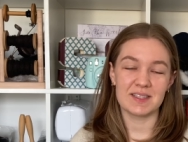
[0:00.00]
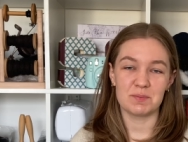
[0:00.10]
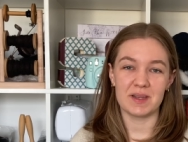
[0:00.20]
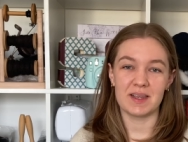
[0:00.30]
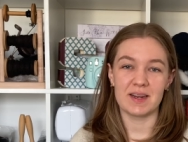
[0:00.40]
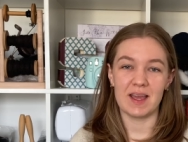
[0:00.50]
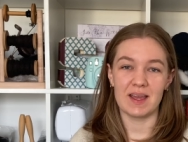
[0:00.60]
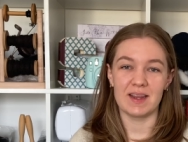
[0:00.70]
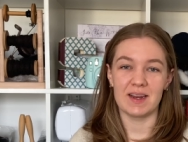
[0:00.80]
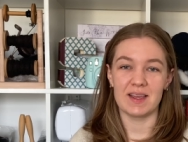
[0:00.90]
spinning,
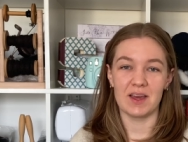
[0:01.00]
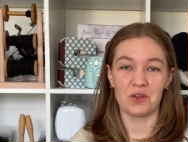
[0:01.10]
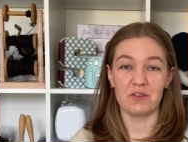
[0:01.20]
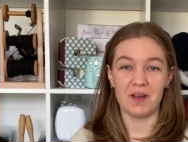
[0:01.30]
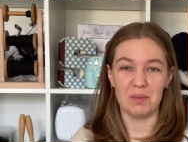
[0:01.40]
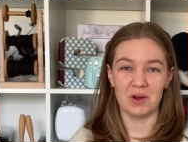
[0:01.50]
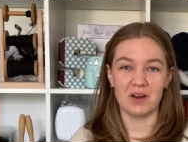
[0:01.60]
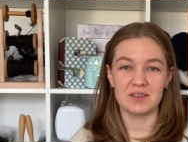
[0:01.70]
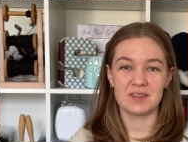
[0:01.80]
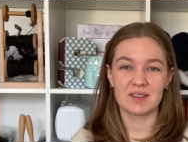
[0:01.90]
and any other fiber
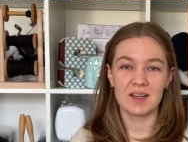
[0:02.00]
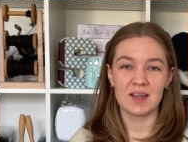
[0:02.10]
arts.